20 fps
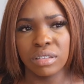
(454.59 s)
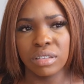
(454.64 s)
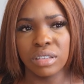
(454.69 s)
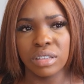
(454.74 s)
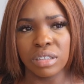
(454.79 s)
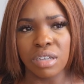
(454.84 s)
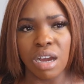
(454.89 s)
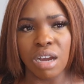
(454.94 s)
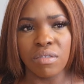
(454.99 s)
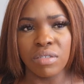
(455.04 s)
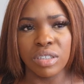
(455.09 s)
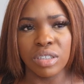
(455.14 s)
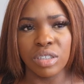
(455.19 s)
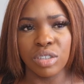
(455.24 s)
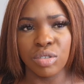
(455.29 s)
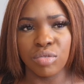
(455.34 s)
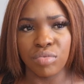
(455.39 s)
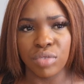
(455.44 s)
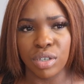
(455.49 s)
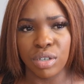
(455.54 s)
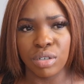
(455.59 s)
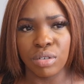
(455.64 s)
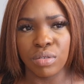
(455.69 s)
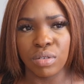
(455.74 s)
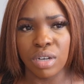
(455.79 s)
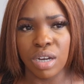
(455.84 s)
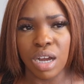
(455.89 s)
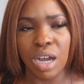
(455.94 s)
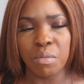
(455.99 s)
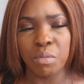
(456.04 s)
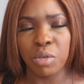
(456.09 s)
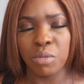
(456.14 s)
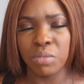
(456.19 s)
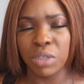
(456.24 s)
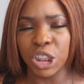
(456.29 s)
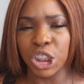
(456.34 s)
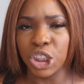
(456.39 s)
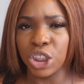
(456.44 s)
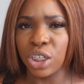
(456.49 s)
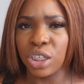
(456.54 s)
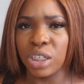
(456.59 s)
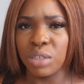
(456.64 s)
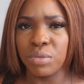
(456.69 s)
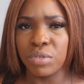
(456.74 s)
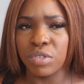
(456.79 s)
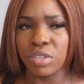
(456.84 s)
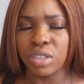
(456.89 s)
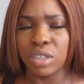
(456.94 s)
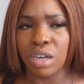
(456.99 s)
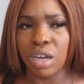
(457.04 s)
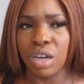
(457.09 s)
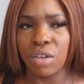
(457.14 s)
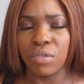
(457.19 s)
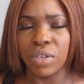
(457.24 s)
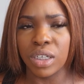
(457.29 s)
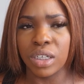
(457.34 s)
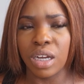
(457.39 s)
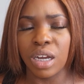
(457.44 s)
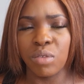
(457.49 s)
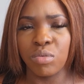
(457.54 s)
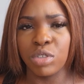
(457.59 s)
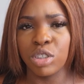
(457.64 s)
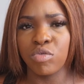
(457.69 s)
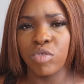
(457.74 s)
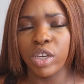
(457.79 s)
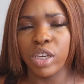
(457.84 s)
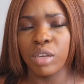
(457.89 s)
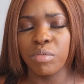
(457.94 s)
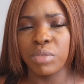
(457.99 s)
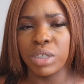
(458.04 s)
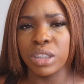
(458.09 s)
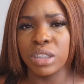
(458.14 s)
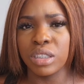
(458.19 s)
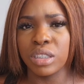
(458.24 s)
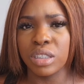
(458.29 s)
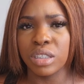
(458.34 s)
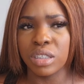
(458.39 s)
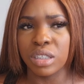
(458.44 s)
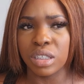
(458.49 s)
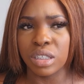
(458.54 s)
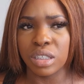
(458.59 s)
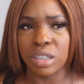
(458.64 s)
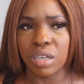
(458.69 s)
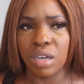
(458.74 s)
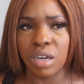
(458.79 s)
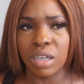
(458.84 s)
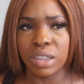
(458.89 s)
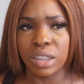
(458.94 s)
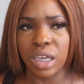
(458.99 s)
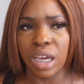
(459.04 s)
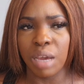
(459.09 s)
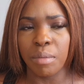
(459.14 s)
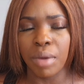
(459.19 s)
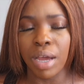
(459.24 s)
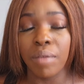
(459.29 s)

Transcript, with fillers: Scarring is real. I'm on my journey with scarring. I was recommended this scar tape.